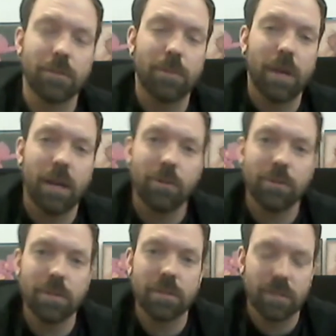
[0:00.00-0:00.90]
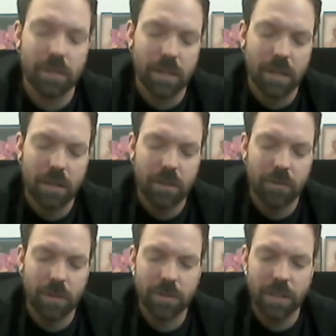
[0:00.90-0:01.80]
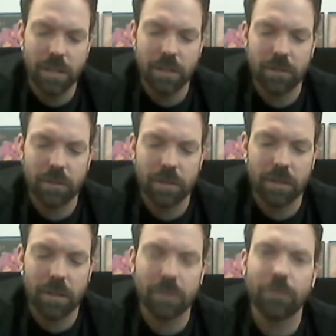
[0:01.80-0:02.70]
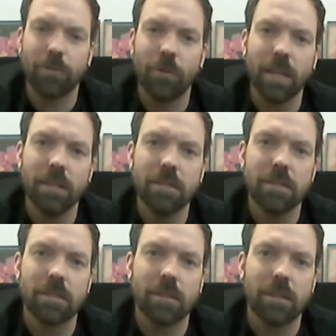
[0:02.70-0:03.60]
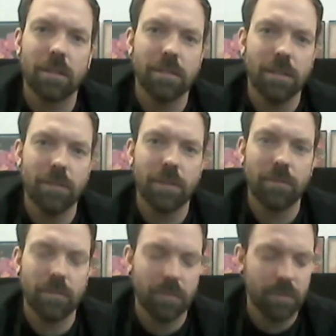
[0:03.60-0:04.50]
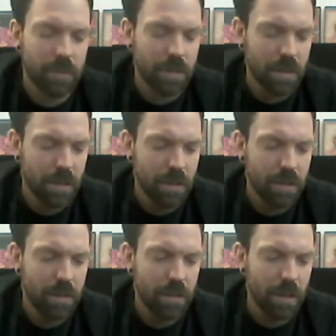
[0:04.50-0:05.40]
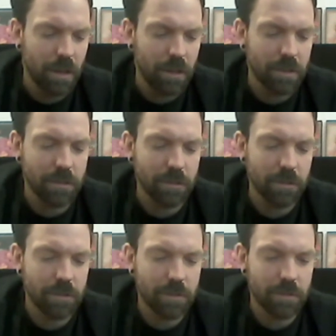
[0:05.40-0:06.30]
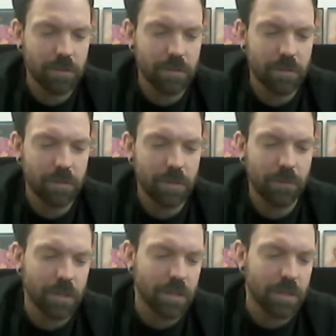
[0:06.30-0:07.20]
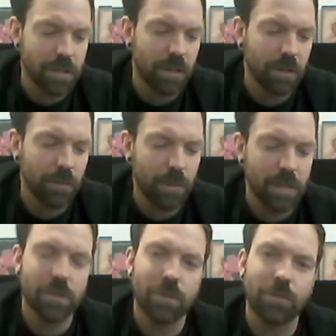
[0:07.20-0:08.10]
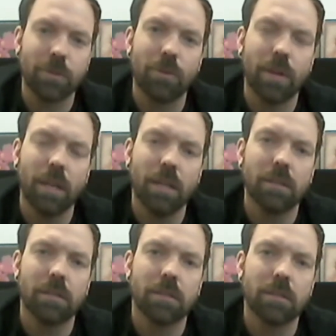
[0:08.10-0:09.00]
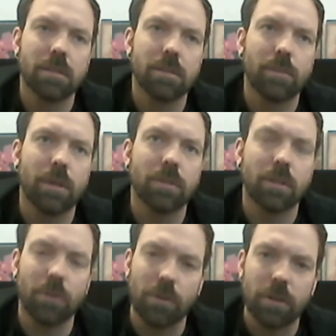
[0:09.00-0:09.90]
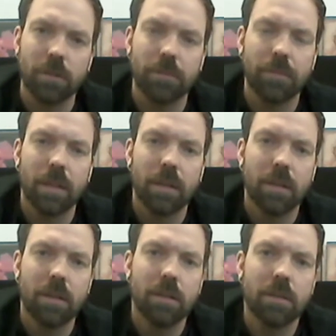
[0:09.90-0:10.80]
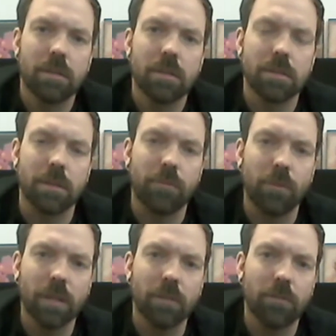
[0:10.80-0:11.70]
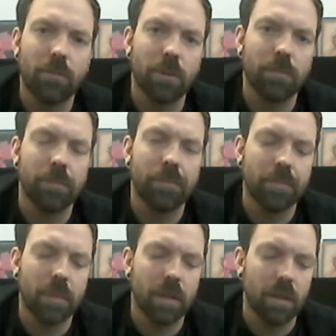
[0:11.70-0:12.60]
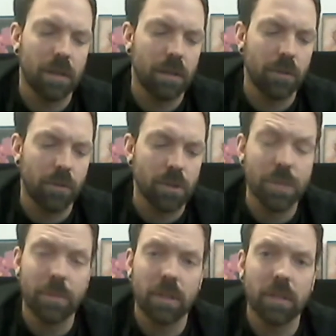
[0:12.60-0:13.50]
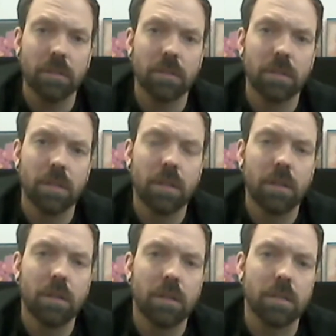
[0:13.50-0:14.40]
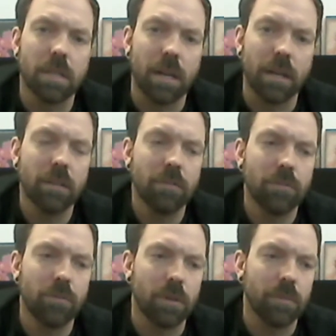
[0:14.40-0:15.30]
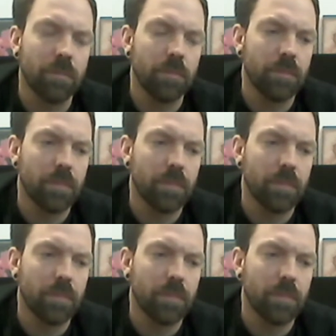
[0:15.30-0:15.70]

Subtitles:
my house, around here, there are a lot of cranes. I see them a lot, and they've got the song Passage of the Crane. It's about a girl suffering from Hiroshima, dying from